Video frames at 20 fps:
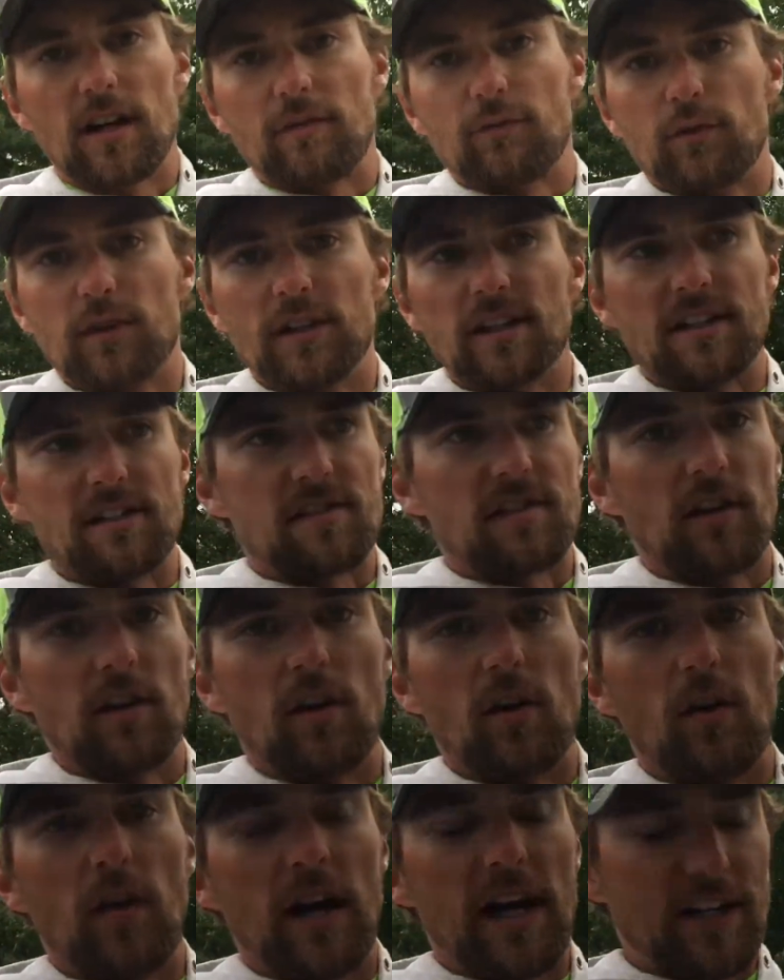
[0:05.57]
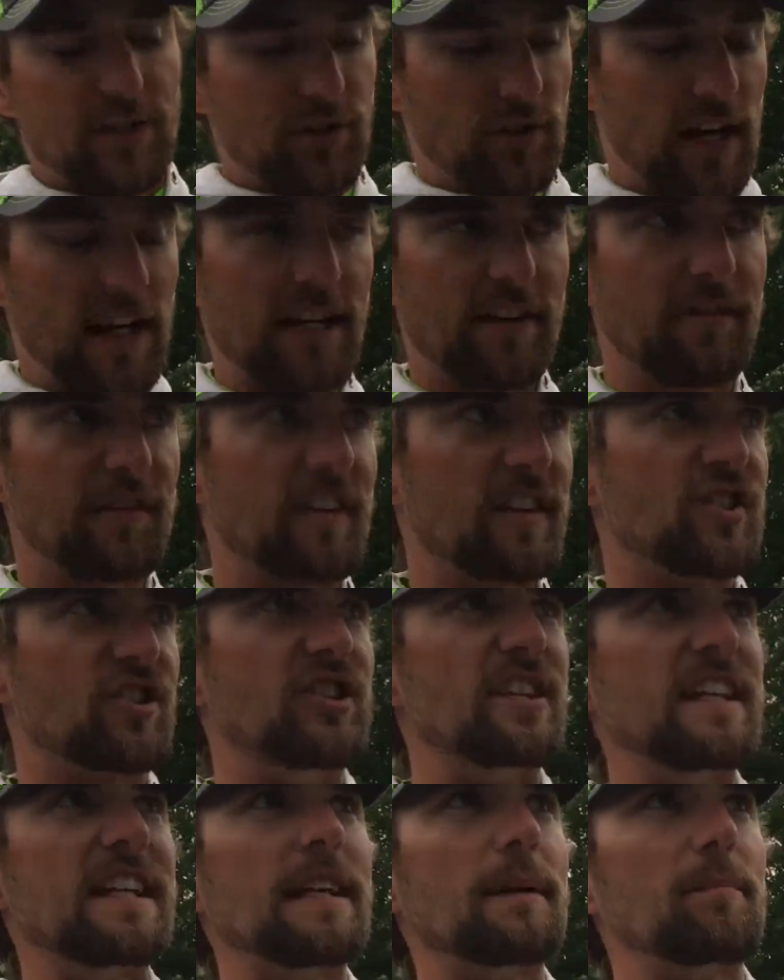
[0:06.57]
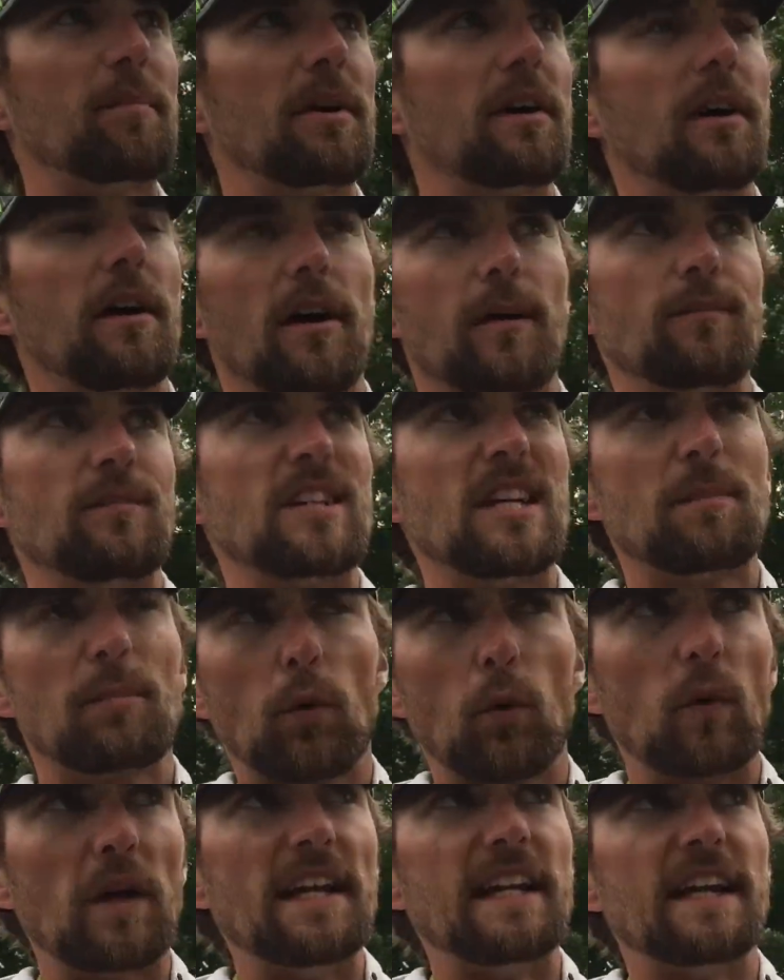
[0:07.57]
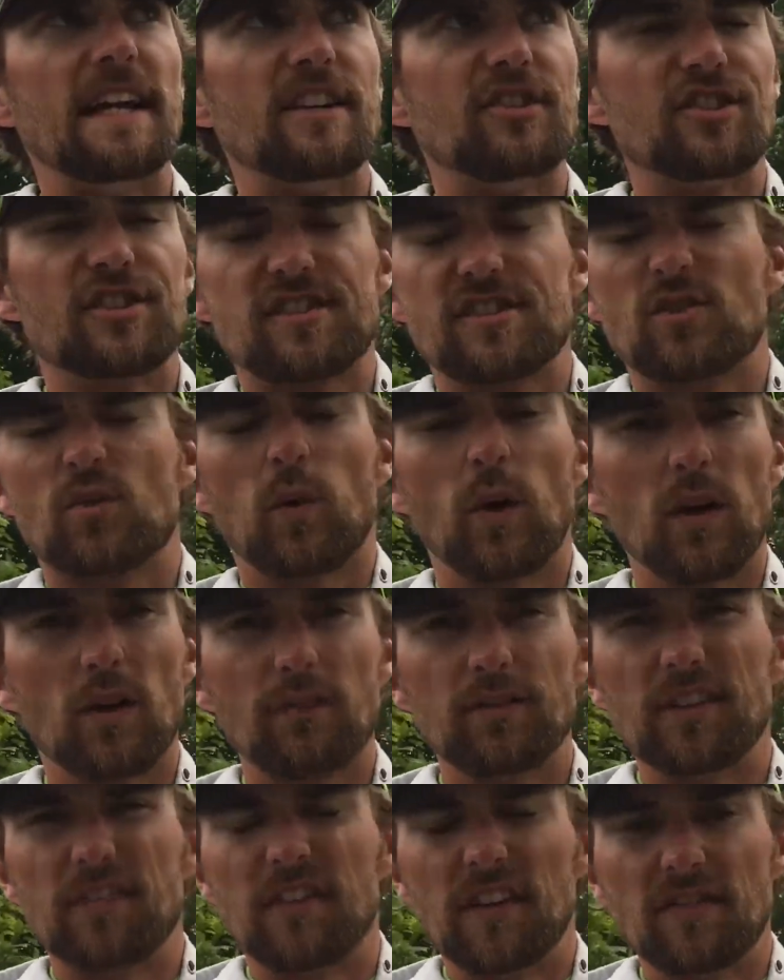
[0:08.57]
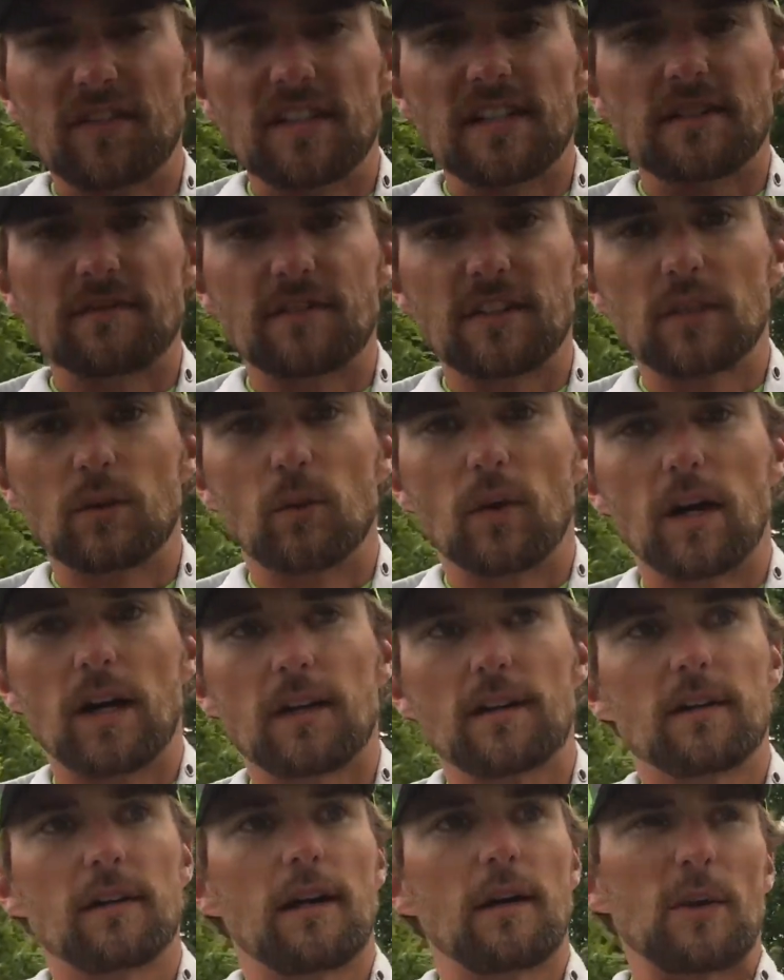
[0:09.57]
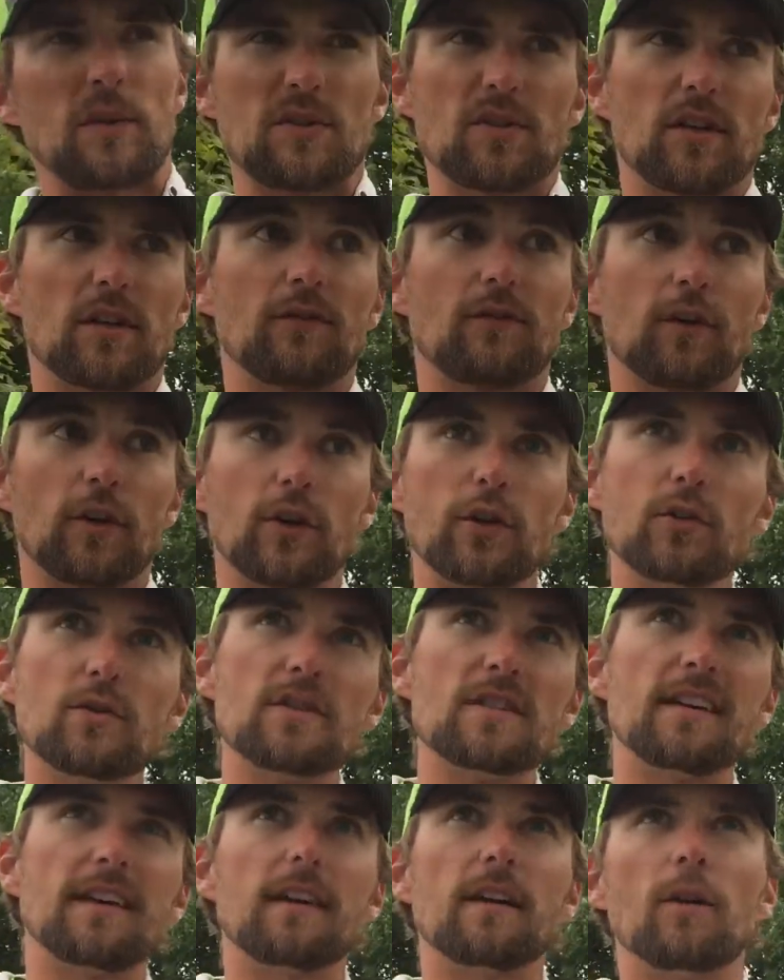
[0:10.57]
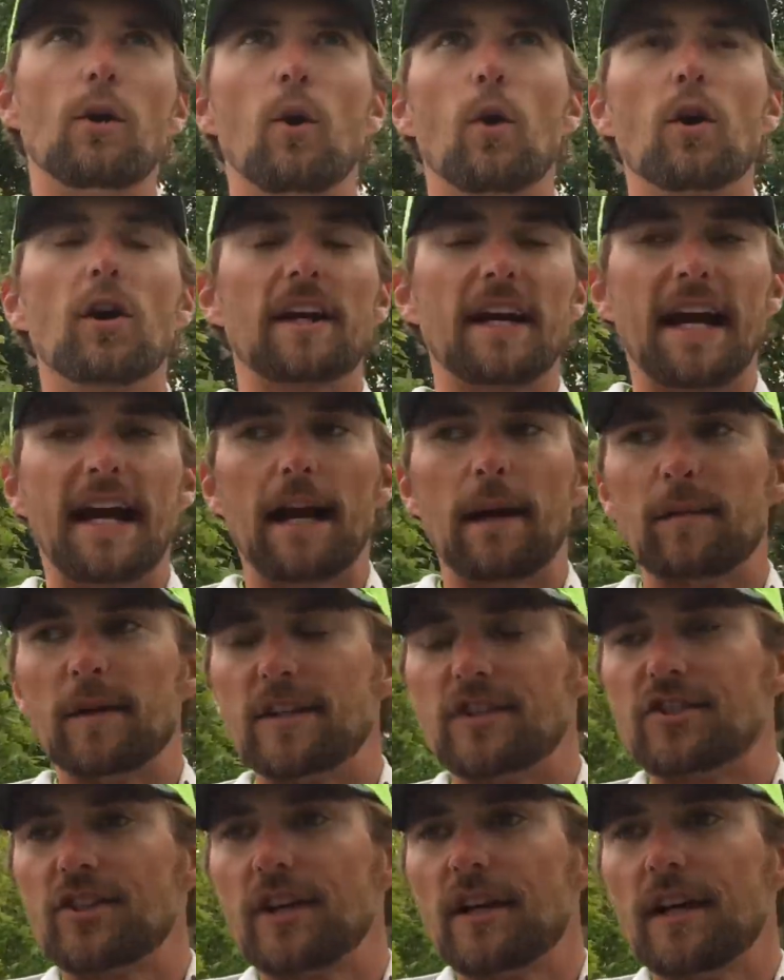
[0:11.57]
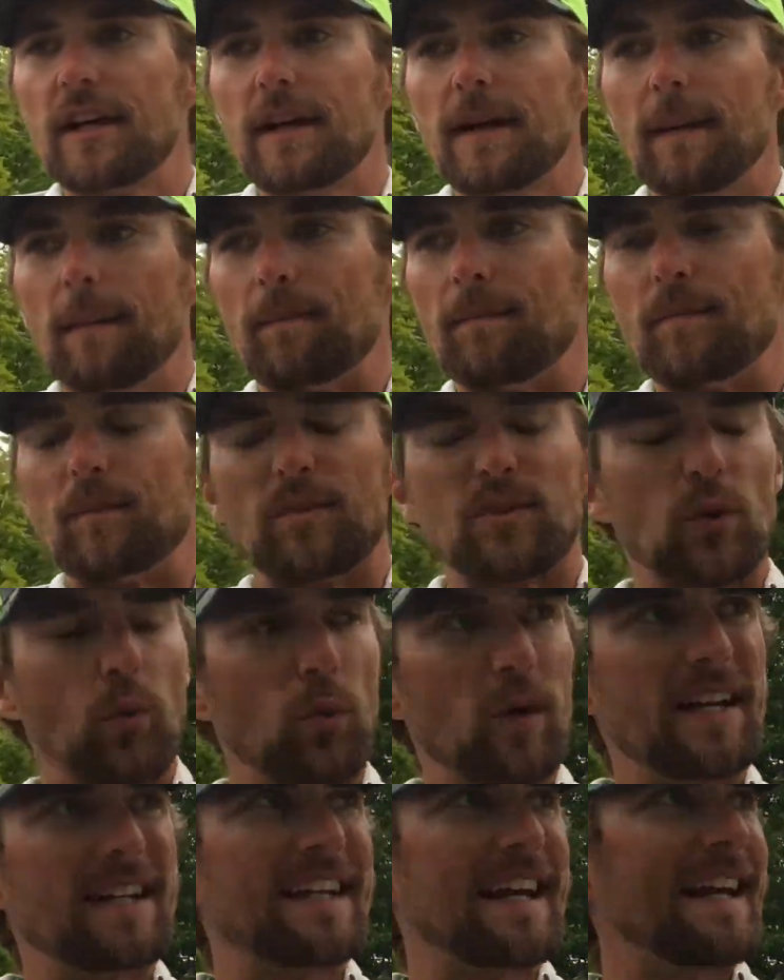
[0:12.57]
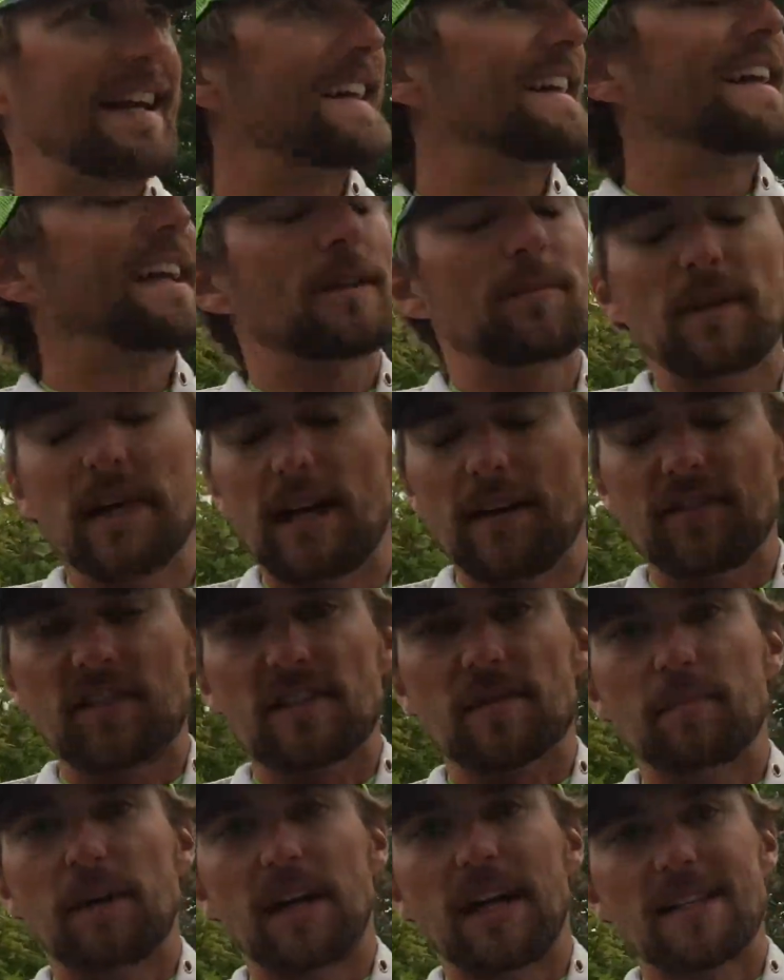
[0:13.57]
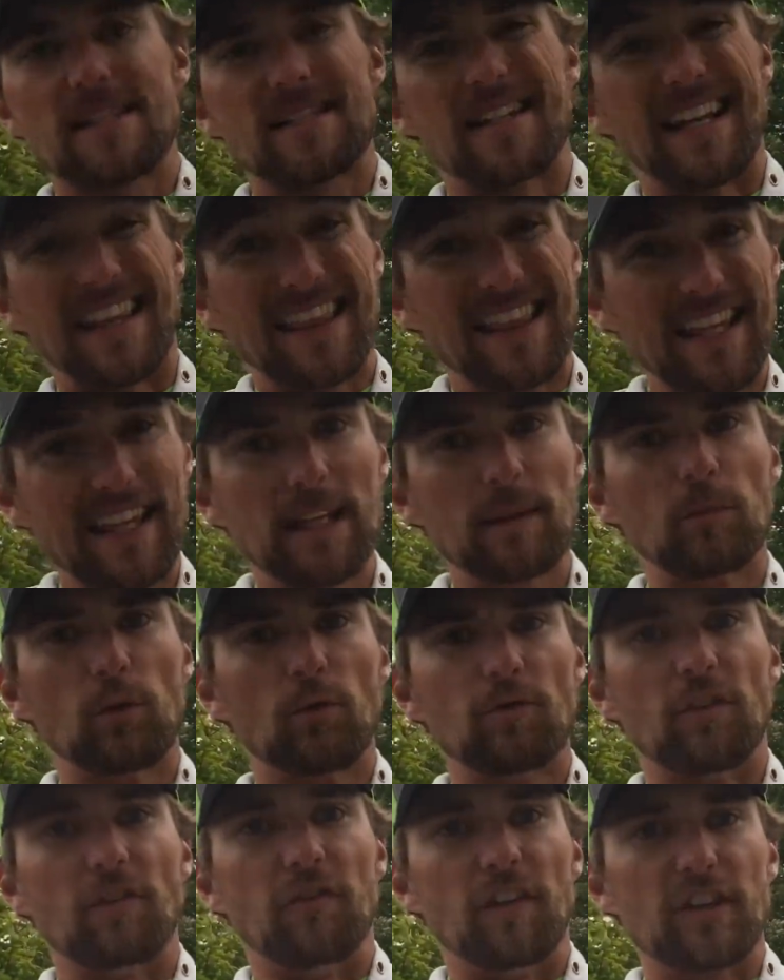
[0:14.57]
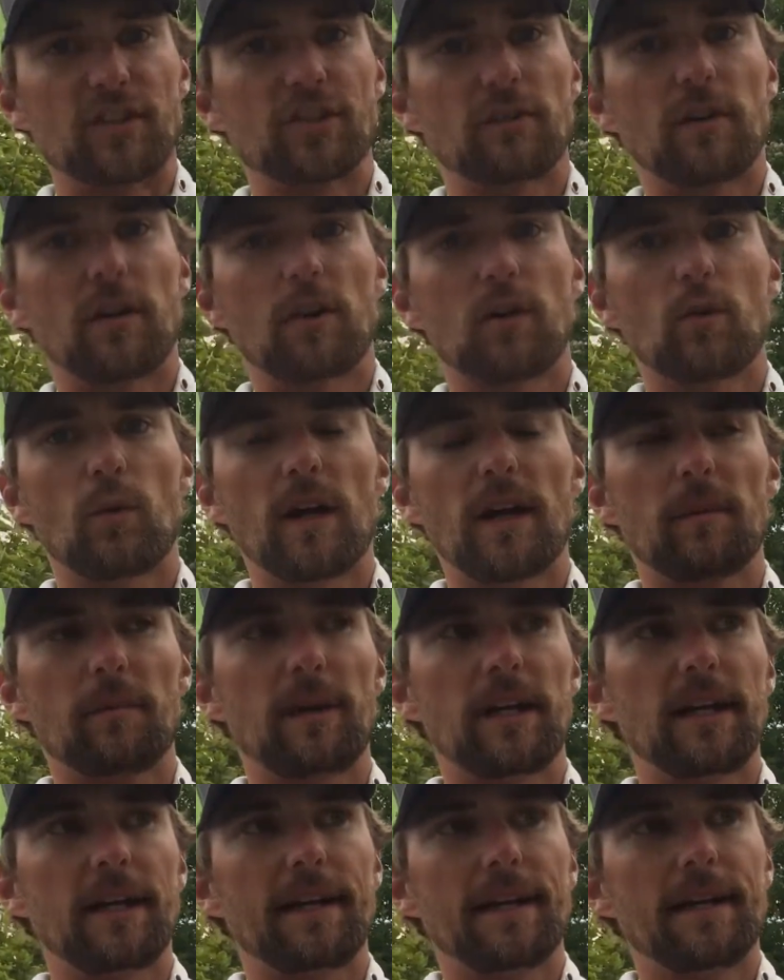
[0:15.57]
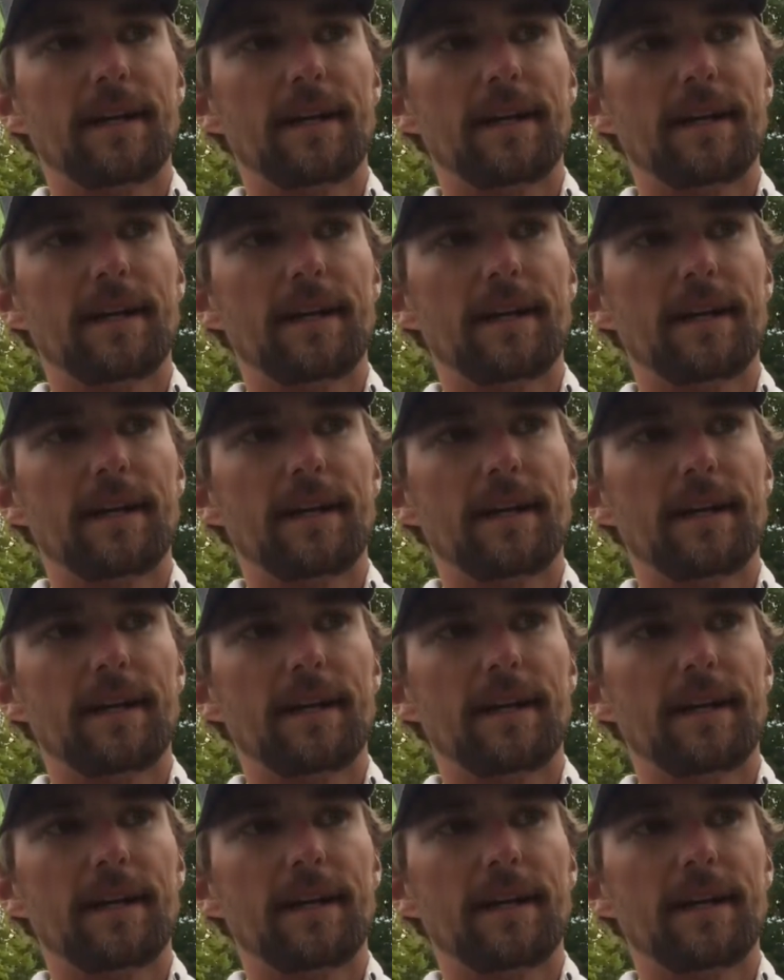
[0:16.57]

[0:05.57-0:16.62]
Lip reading: off really slow. I tried to fish deep, deeper weed edges, 12 to 15 feet of water. I was looking for coontail or cabbage, but the wind kind of kicked me off the spots, and I think it moved the fish around quite a bit.